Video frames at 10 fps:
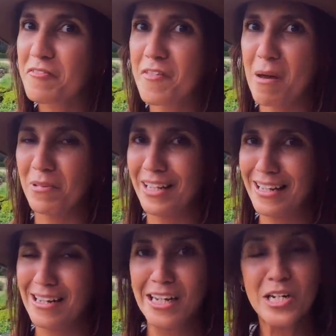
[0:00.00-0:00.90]
family
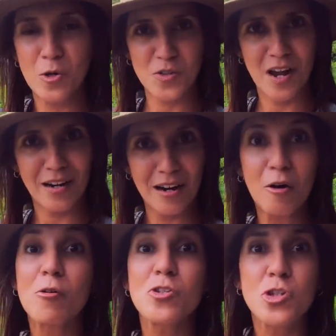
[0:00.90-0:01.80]
here in Osaka
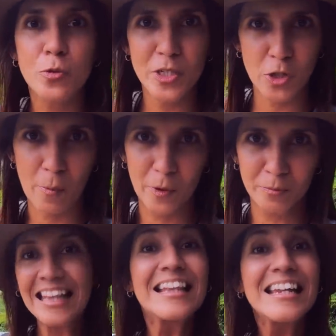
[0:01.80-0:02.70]
called Sumitomo.
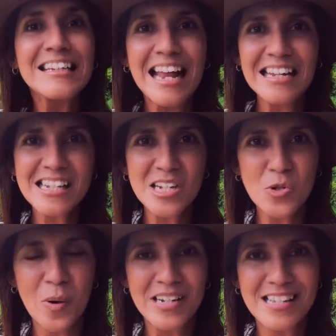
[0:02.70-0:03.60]
And then in
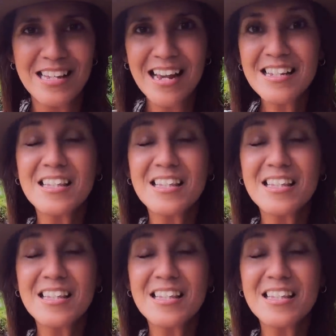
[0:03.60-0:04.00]
1926,